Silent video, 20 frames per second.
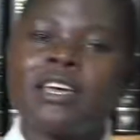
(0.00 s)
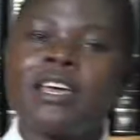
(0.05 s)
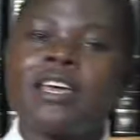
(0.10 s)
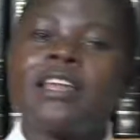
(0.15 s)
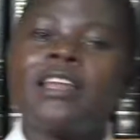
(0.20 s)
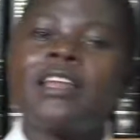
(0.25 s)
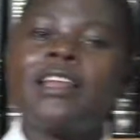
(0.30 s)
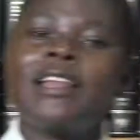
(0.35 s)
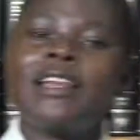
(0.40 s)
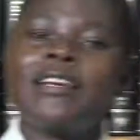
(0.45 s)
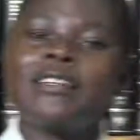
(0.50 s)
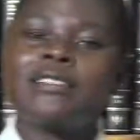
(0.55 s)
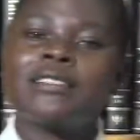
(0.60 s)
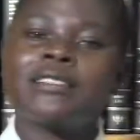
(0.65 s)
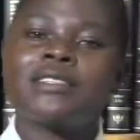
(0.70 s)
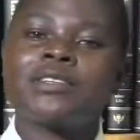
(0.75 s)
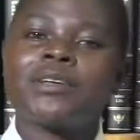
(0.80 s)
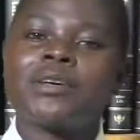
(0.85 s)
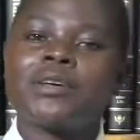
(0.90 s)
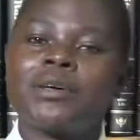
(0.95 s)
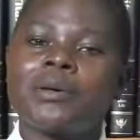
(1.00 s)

Let's